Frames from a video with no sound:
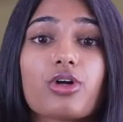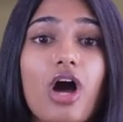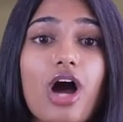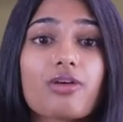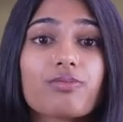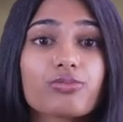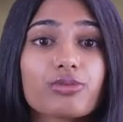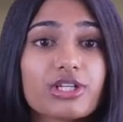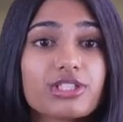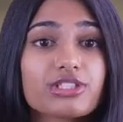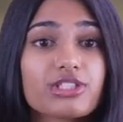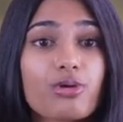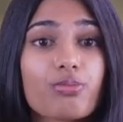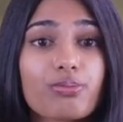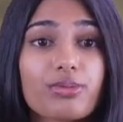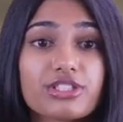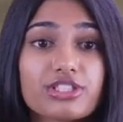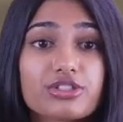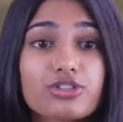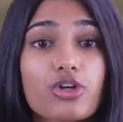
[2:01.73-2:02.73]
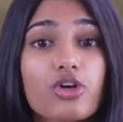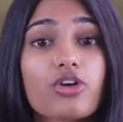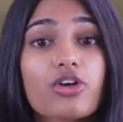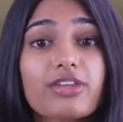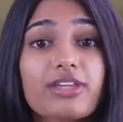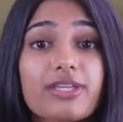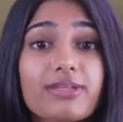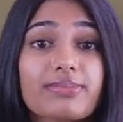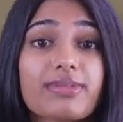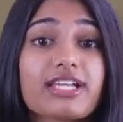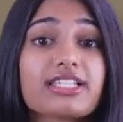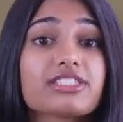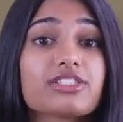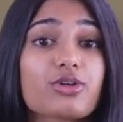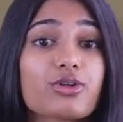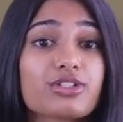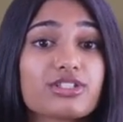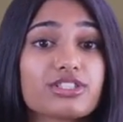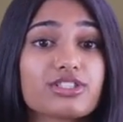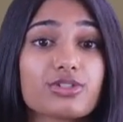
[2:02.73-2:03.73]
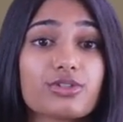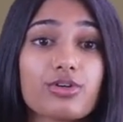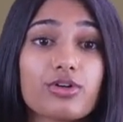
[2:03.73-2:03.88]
offering tokens to early investors,